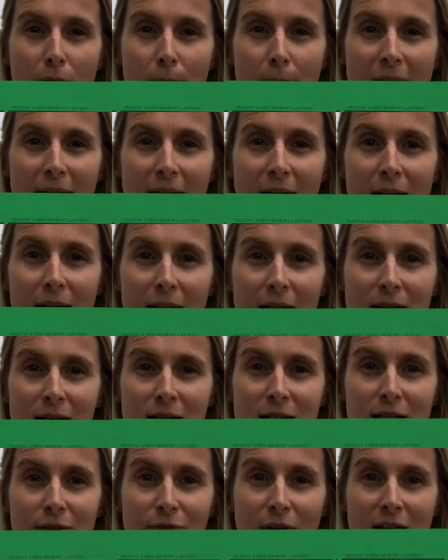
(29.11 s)

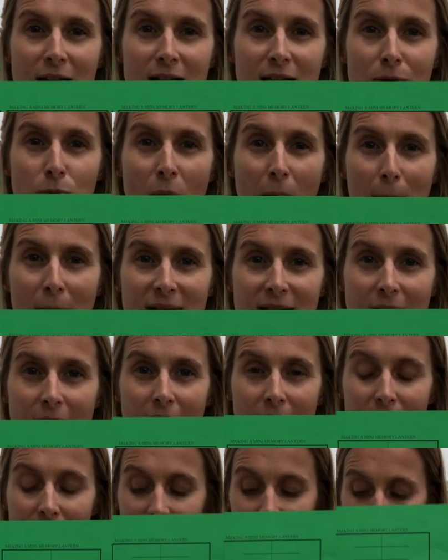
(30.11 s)
Penhaligon's Friends
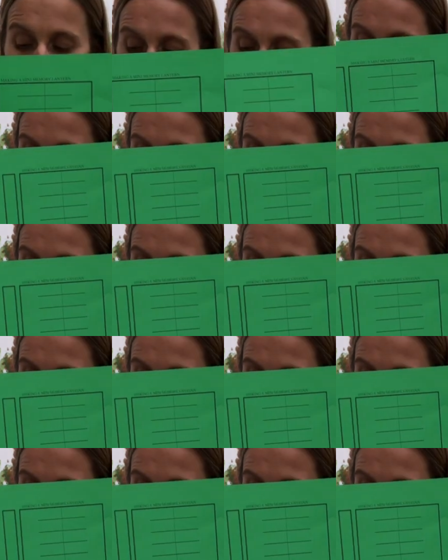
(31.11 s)
website.